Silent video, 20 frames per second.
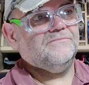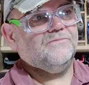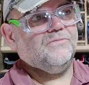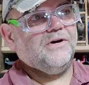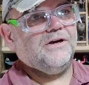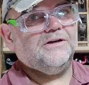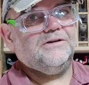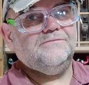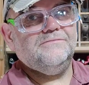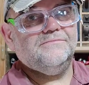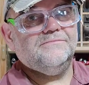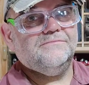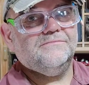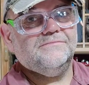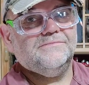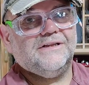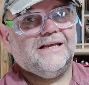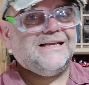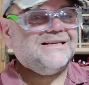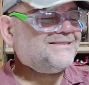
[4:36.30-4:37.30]
Well,
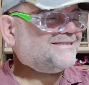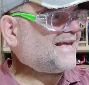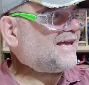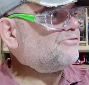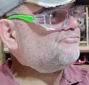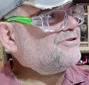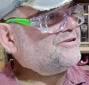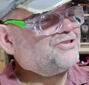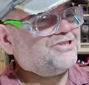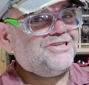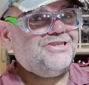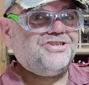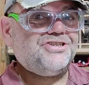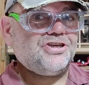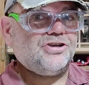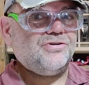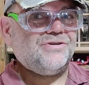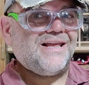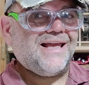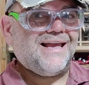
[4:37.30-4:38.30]
is that Rishi
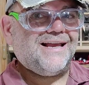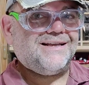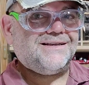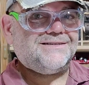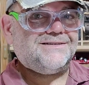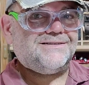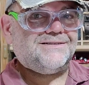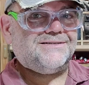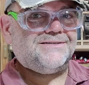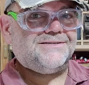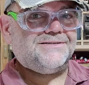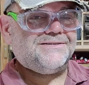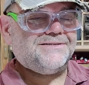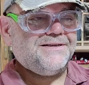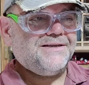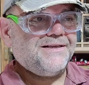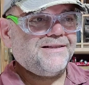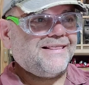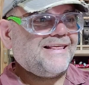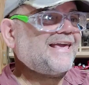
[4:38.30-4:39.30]
Sunak's,
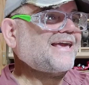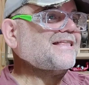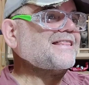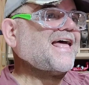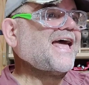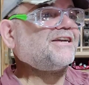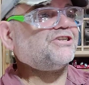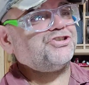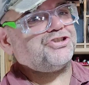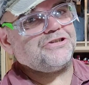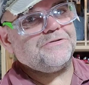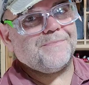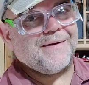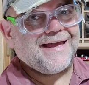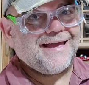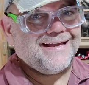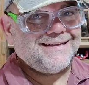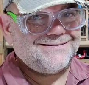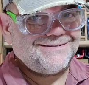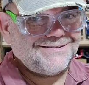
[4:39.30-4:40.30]
the inaction
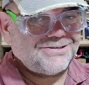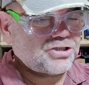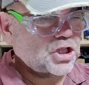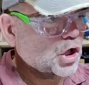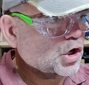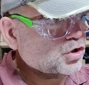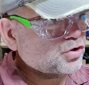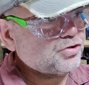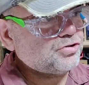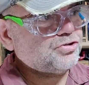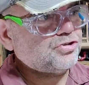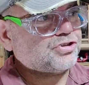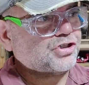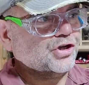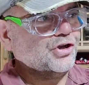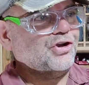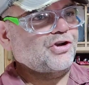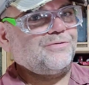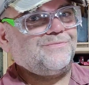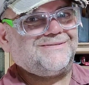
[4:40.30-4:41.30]
man's long
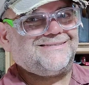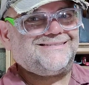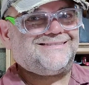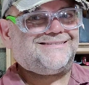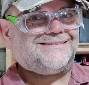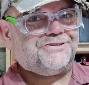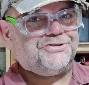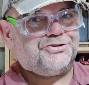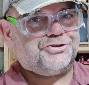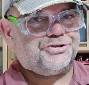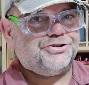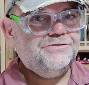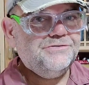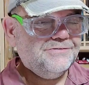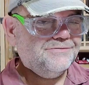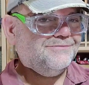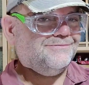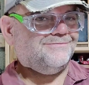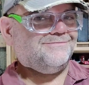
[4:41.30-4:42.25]
term decision?